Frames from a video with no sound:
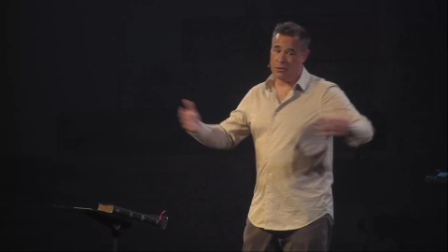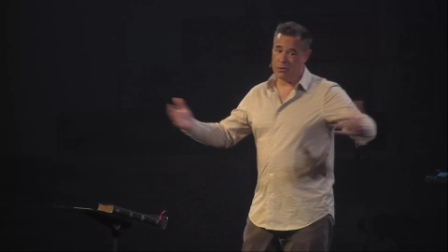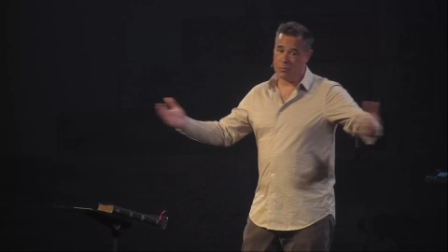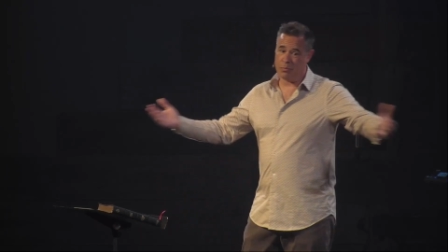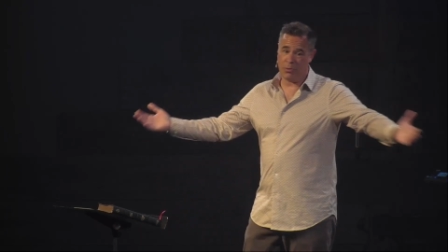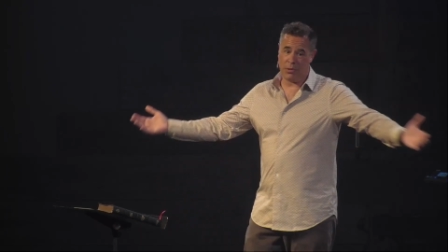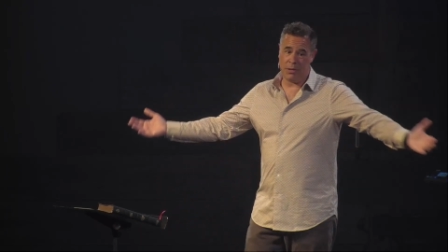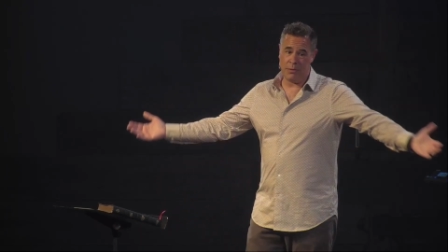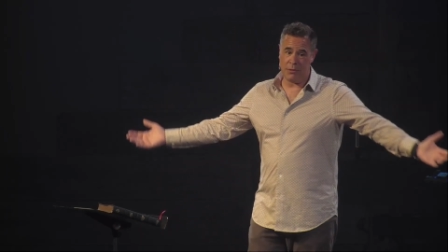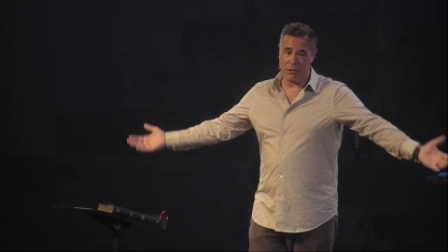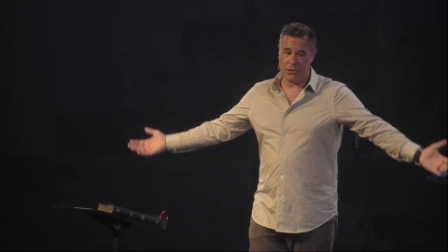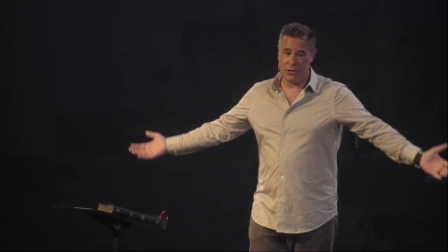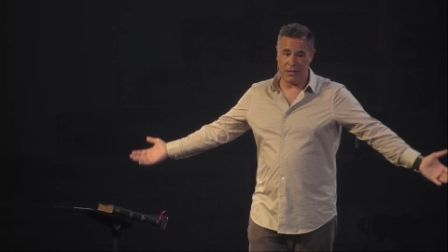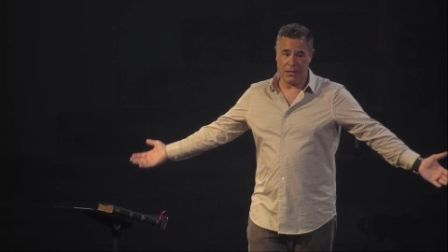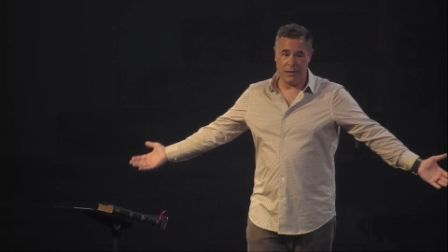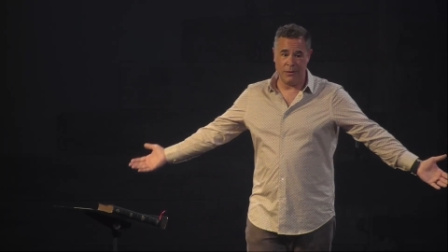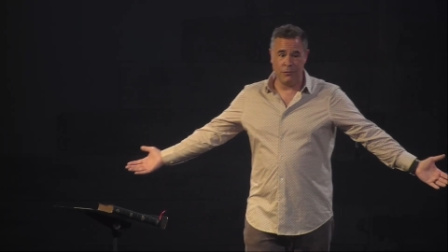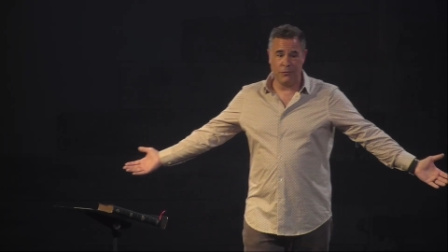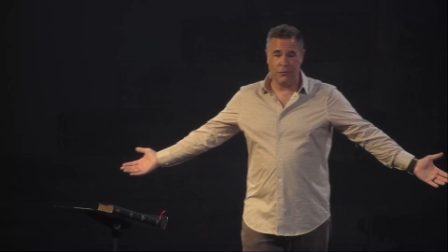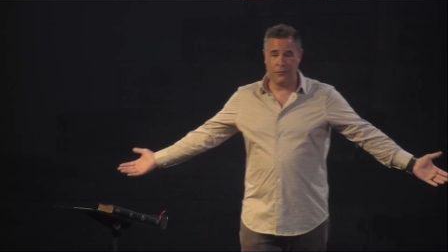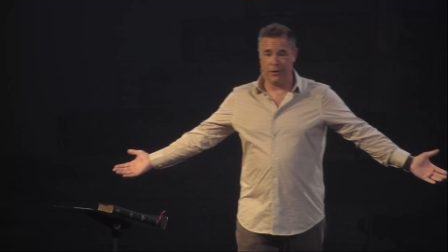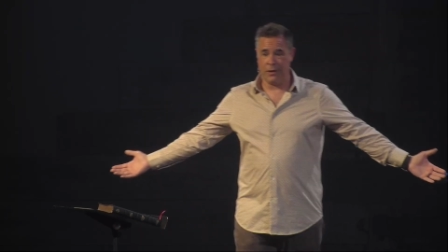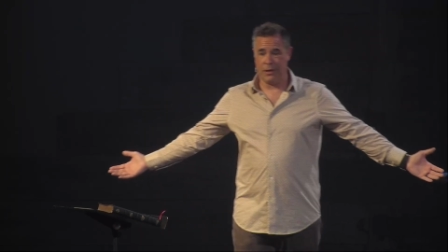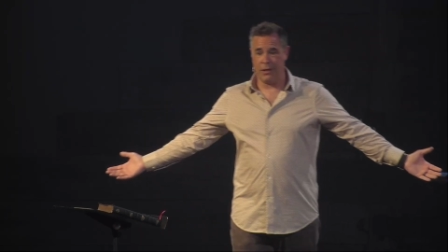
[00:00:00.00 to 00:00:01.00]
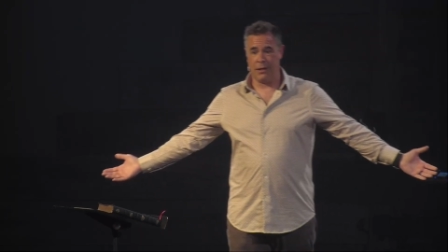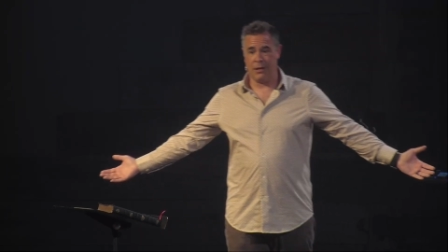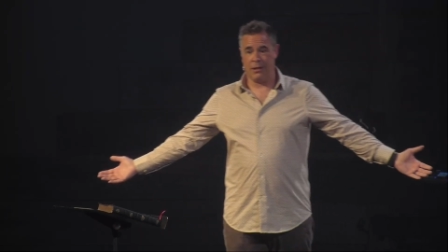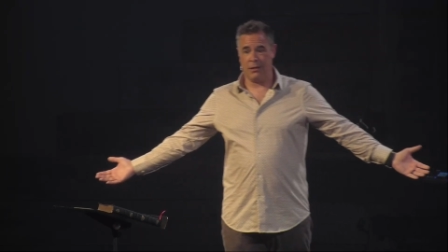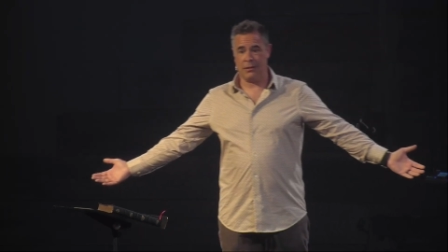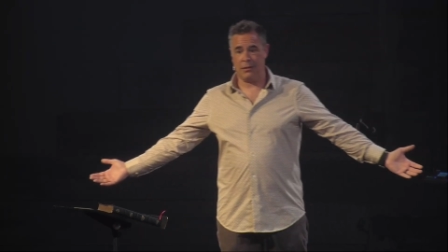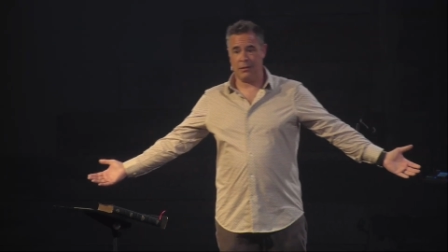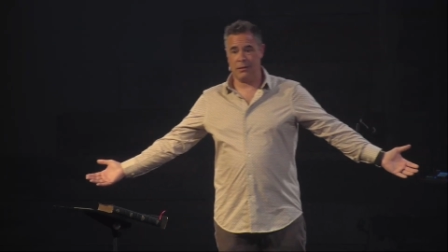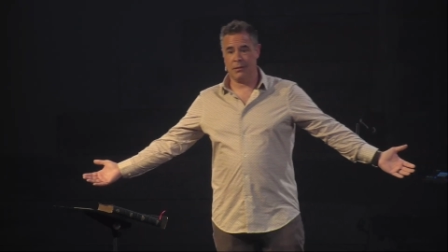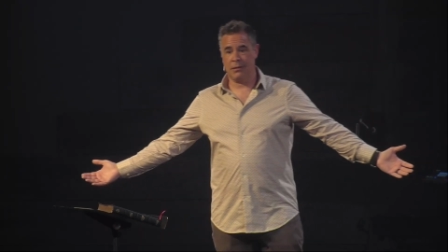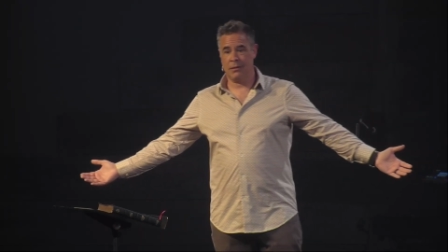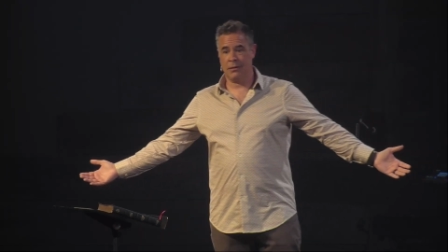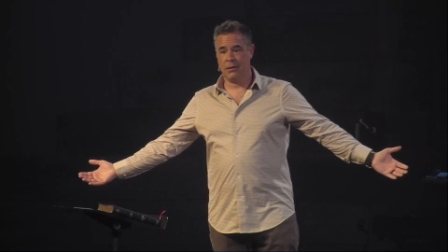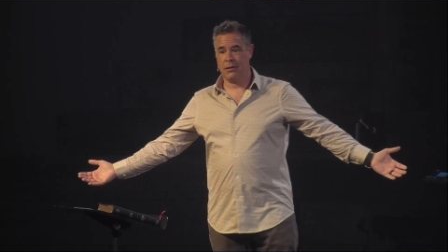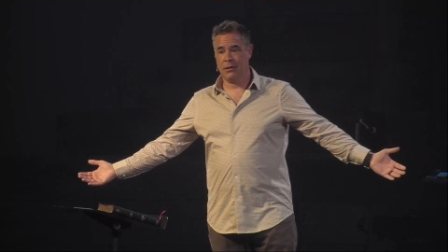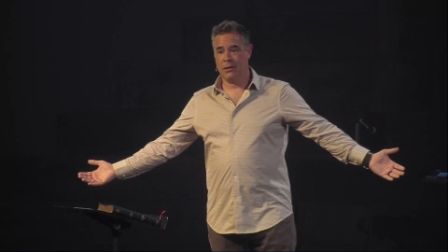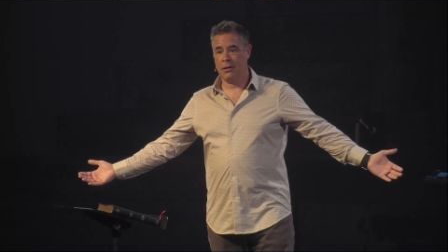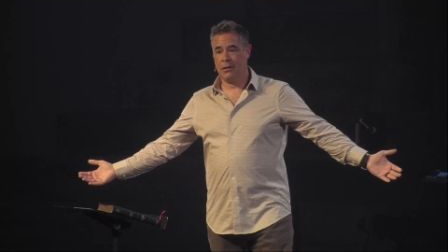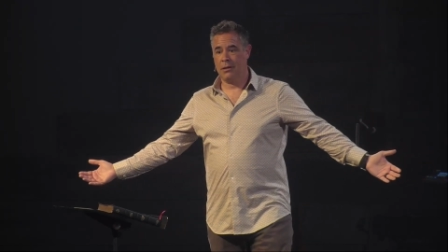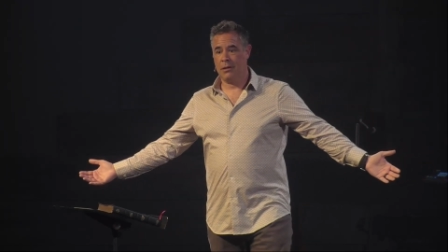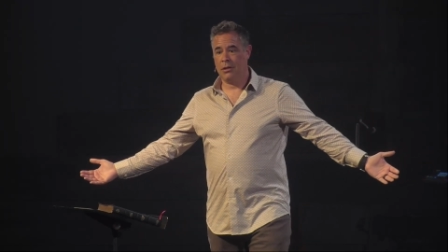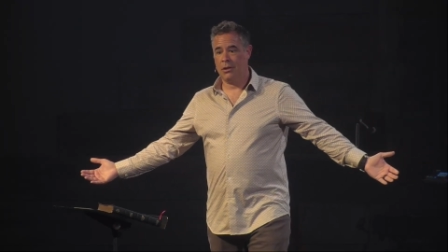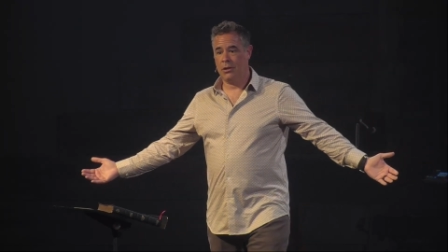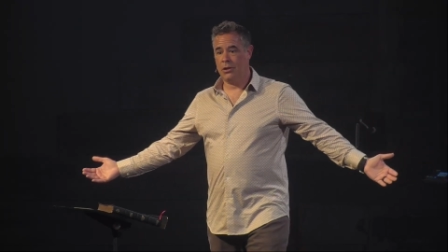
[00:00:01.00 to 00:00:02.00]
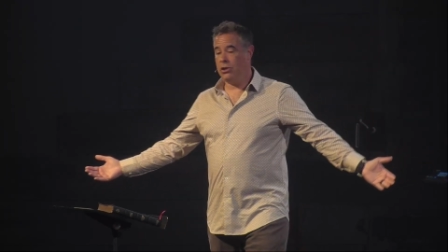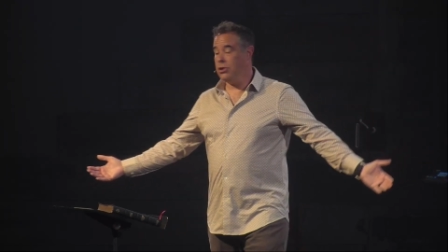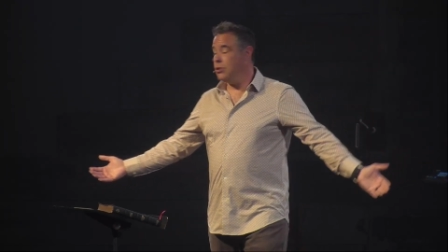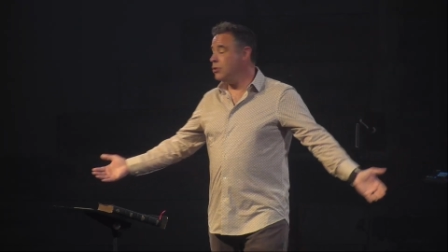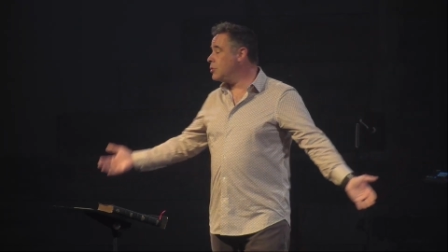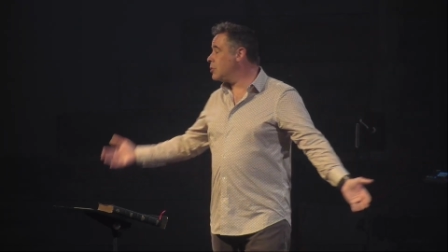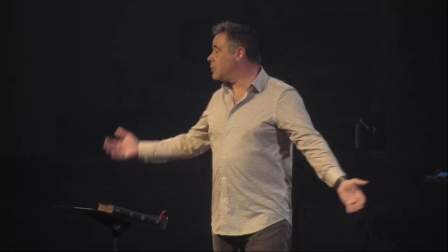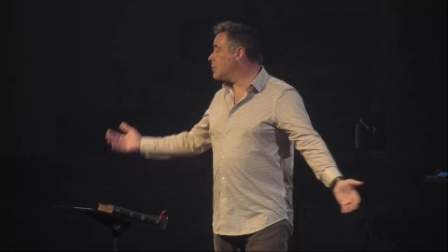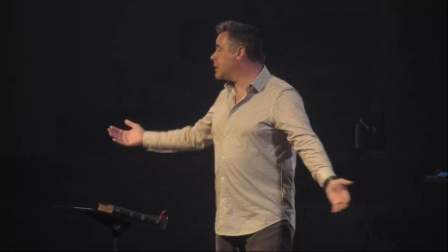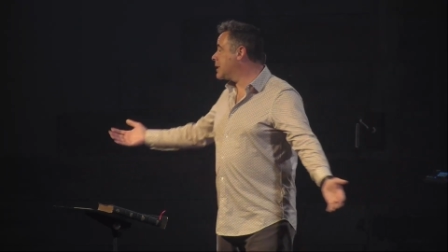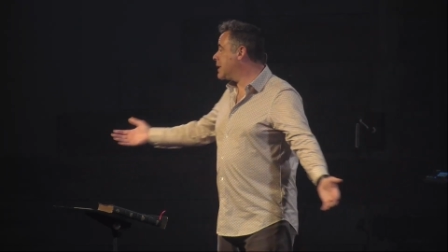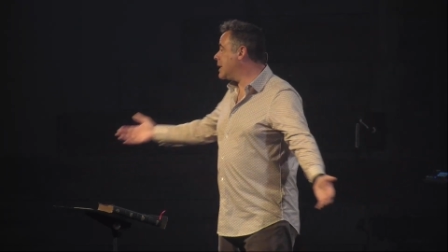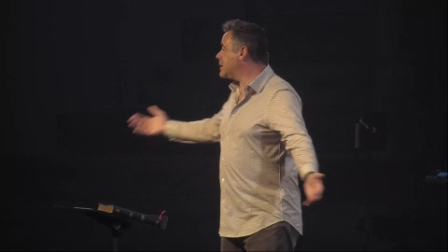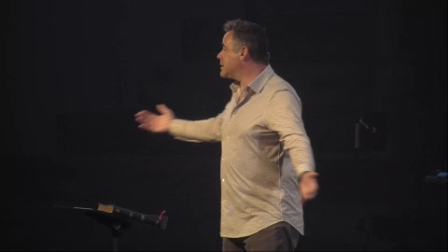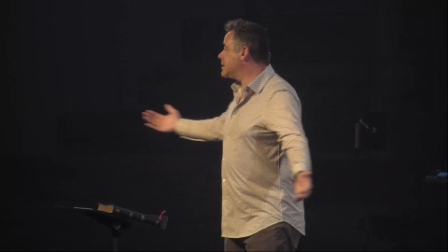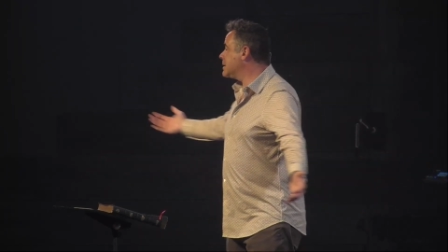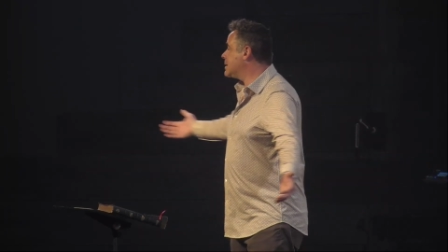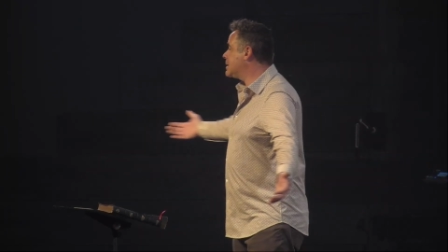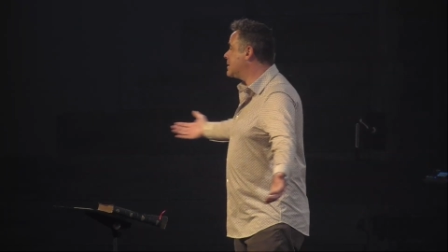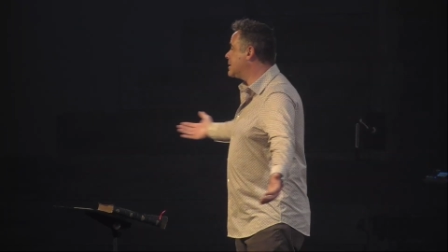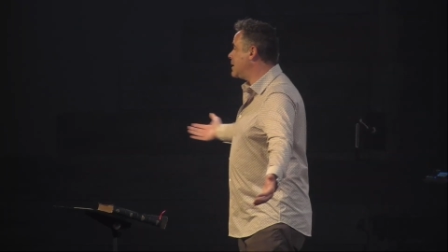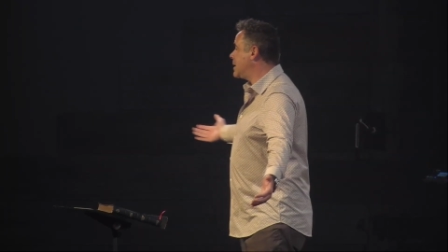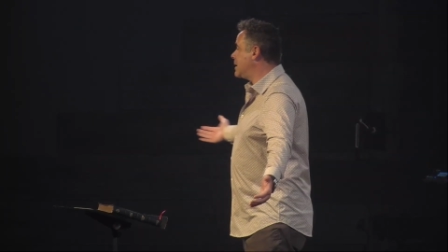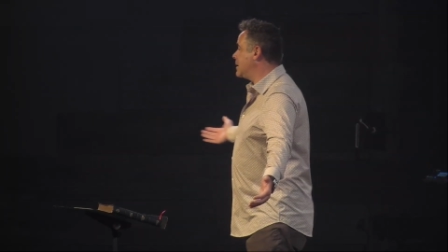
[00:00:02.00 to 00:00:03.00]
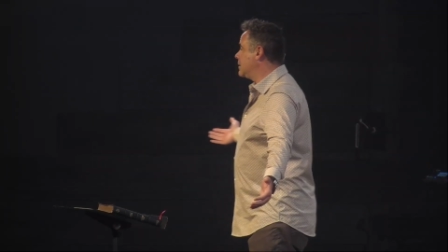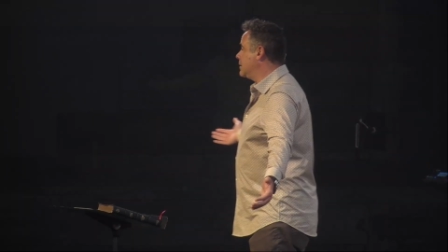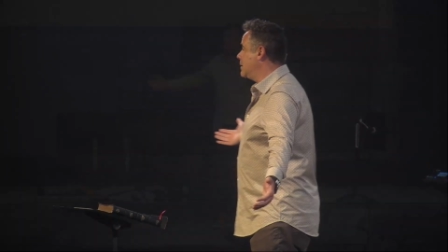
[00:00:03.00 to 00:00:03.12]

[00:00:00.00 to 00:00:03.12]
it's pretty much infinite. You don't get to set a